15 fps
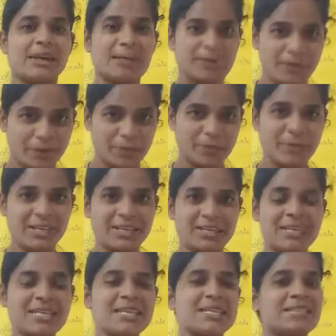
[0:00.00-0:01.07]

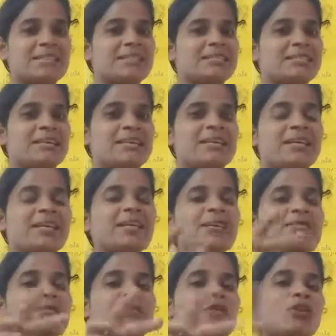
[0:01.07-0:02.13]
Beperi, Chennai,
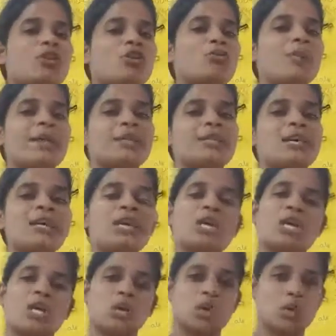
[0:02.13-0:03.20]
followed by the
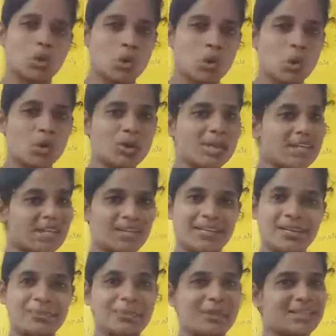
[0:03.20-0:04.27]
code
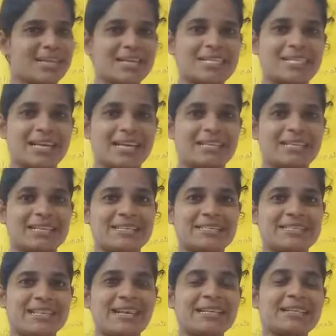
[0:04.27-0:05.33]
number. That is address,
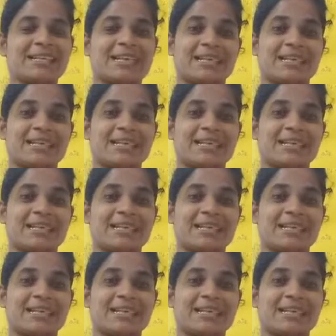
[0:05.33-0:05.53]
right?